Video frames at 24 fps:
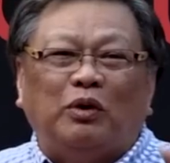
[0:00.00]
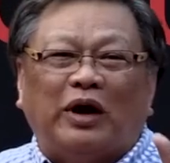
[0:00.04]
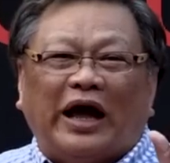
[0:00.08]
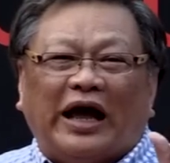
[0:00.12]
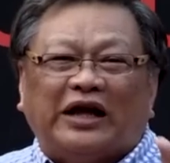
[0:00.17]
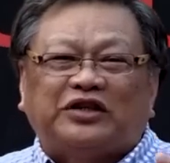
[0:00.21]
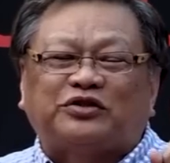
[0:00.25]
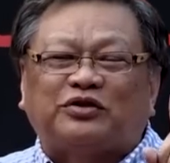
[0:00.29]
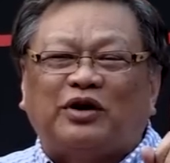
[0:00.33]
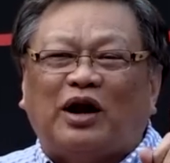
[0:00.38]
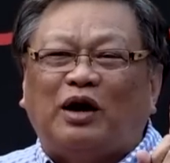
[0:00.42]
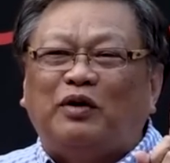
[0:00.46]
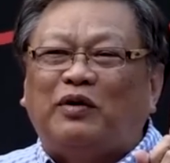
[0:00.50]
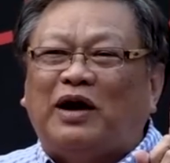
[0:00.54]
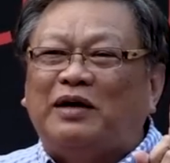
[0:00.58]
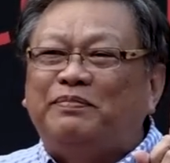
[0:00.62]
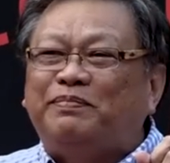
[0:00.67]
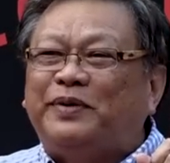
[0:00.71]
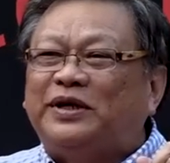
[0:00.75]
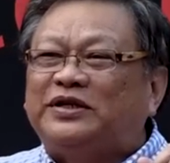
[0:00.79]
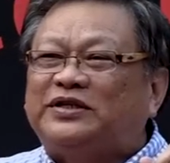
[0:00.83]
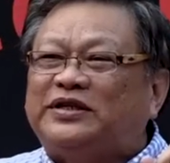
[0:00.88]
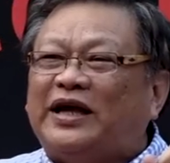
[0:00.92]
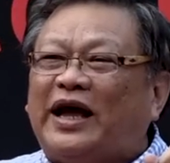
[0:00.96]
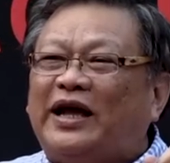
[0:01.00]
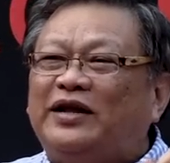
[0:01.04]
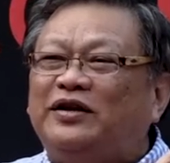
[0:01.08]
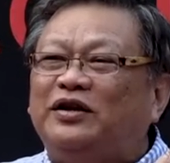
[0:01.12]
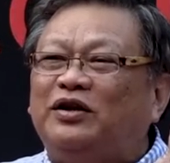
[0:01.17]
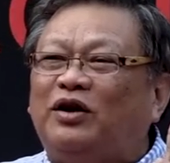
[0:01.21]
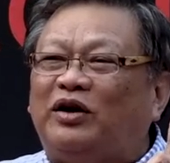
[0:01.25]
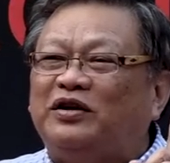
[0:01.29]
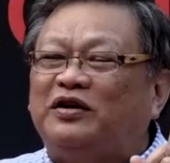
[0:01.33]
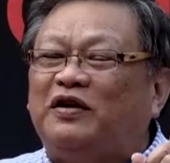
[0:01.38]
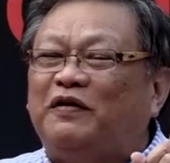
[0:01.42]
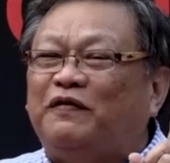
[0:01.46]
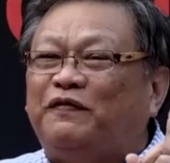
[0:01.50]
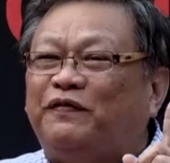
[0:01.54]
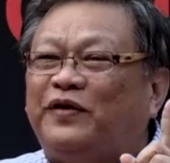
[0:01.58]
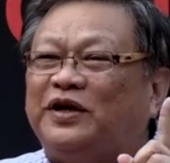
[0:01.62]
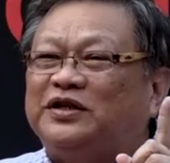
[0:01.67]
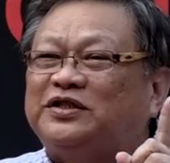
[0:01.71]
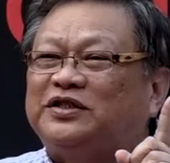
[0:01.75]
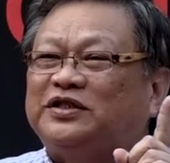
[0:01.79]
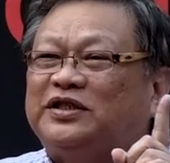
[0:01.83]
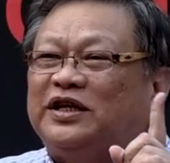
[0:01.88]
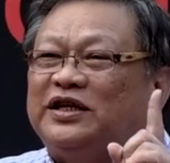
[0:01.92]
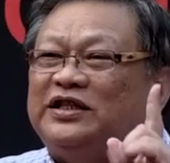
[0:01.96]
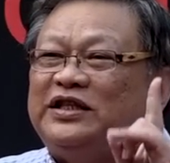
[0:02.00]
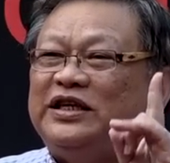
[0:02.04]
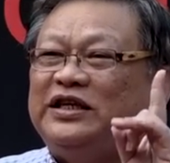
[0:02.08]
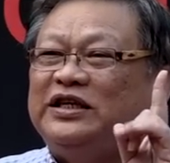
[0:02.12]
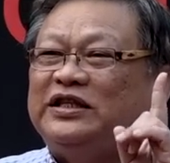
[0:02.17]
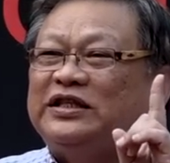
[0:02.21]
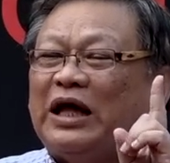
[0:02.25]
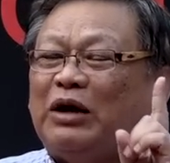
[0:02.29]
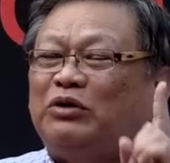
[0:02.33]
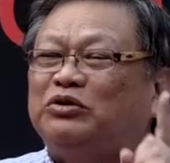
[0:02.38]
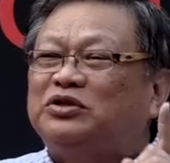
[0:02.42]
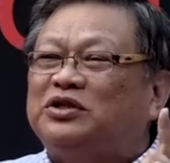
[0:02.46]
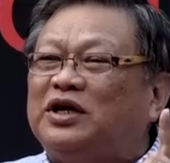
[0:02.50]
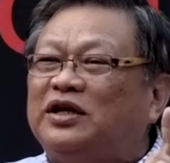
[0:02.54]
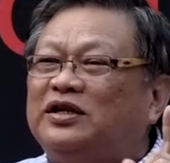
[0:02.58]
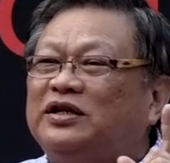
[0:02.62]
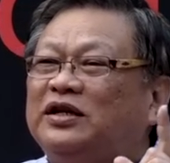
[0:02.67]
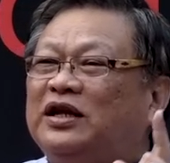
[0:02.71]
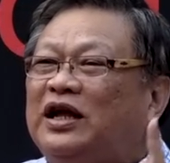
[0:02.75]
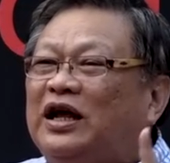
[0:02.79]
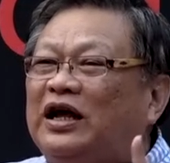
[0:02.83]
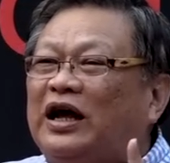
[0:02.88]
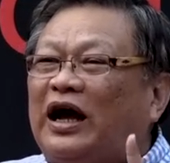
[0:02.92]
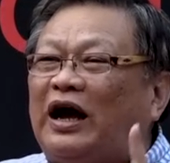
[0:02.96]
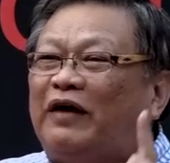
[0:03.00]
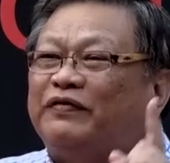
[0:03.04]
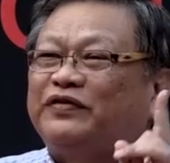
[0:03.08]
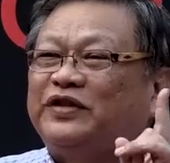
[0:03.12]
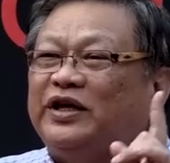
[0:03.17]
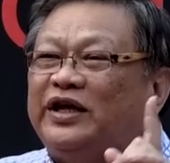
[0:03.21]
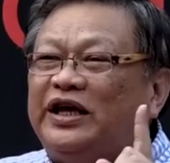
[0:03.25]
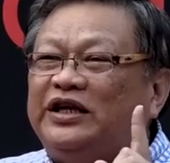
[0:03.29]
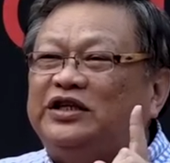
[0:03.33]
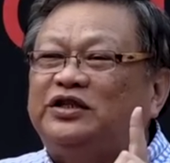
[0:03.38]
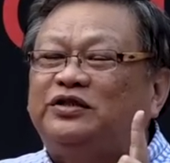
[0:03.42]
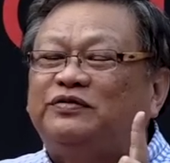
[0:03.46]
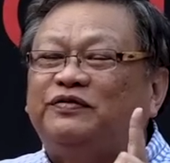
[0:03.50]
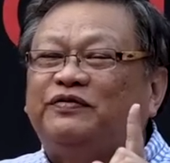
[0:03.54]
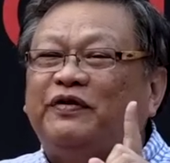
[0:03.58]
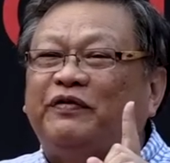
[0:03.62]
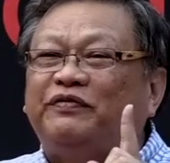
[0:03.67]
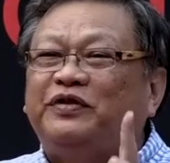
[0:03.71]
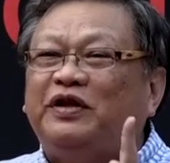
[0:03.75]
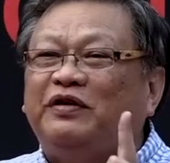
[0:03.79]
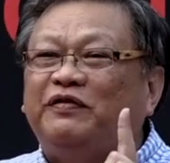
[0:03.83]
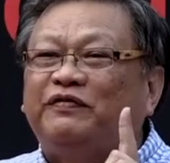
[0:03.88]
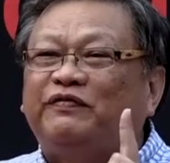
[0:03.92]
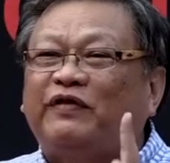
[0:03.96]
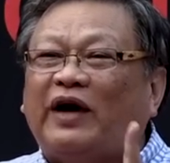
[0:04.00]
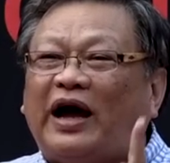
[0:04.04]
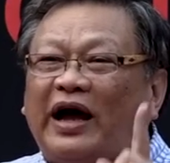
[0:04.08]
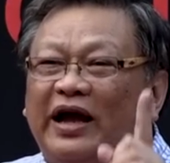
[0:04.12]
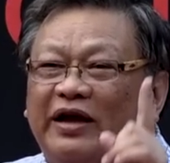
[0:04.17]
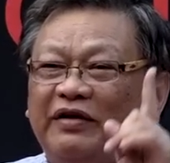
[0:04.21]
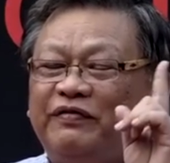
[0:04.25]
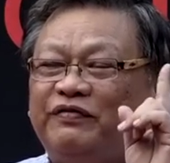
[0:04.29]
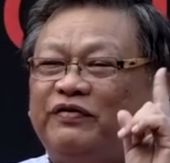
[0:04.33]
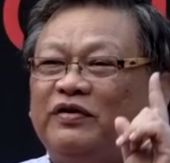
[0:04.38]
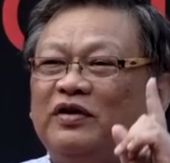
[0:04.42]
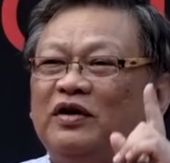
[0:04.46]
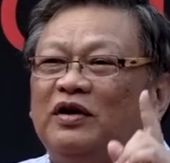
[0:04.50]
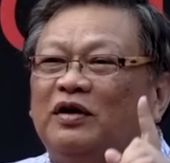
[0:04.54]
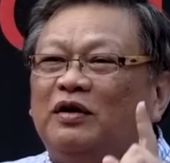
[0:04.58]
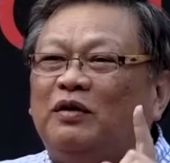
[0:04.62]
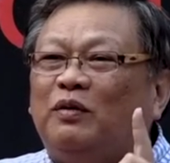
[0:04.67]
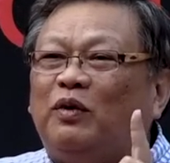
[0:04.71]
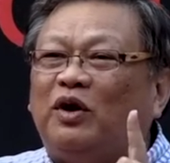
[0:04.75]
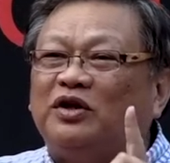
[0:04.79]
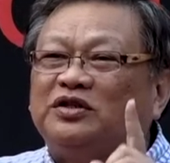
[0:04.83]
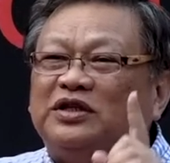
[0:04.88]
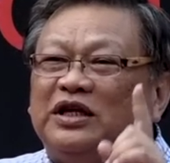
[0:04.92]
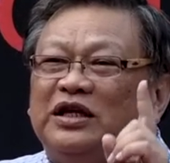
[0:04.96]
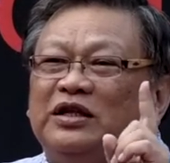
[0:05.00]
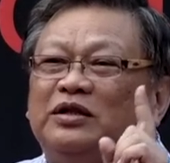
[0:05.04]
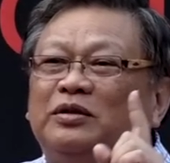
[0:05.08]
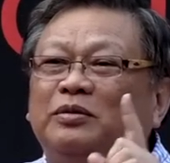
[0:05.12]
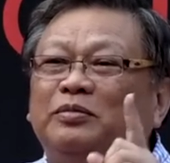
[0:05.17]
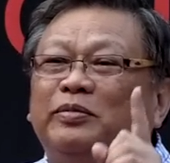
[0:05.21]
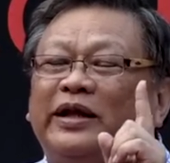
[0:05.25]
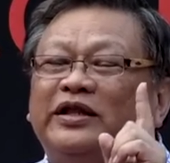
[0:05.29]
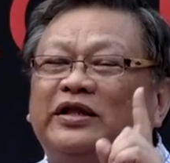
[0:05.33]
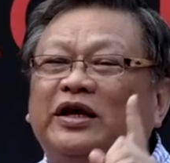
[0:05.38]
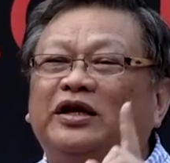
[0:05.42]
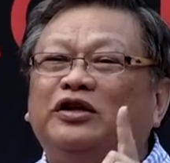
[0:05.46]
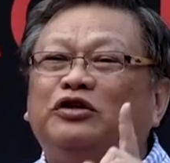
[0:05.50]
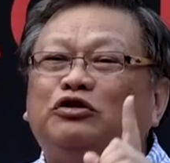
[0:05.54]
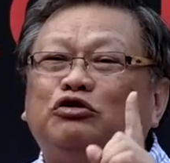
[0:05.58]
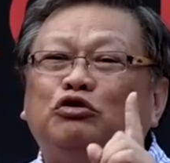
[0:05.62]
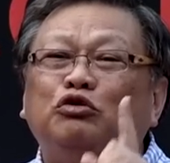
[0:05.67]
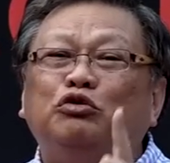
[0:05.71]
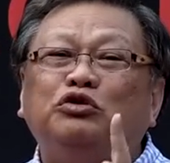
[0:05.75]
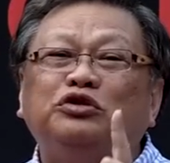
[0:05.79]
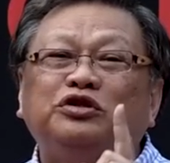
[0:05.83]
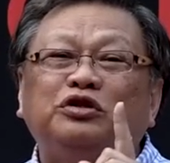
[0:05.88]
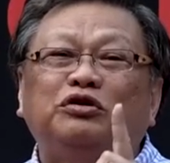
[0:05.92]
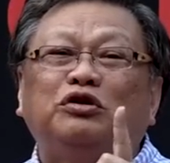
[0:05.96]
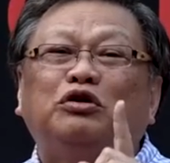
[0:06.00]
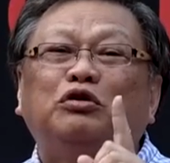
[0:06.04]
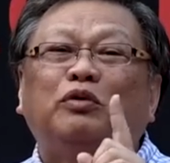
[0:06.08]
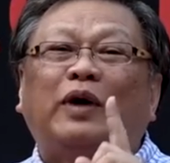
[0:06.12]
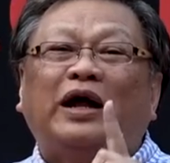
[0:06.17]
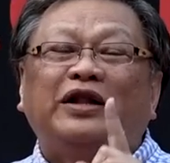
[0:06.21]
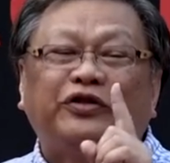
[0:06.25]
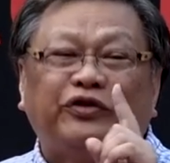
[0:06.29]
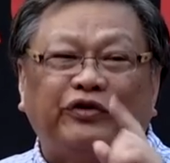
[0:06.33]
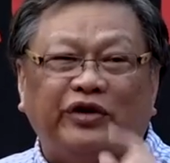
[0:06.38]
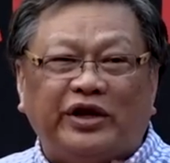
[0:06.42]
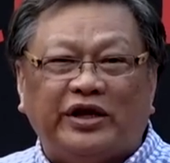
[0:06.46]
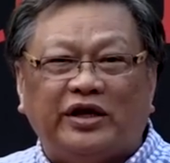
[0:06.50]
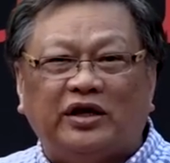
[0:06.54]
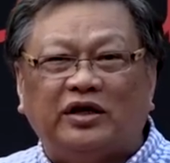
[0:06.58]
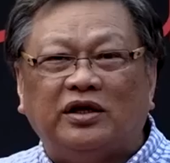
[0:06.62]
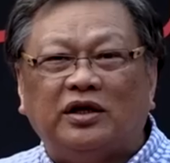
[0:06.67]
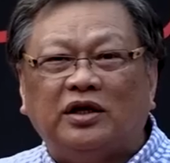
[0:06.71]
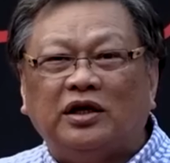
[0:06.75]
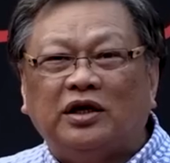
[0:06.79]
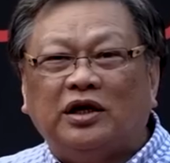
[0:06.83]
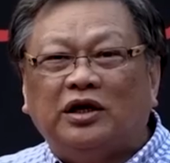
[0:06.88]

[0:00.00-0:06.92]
extra 1% on the first 30,000 after age 55 was implemented in 2013.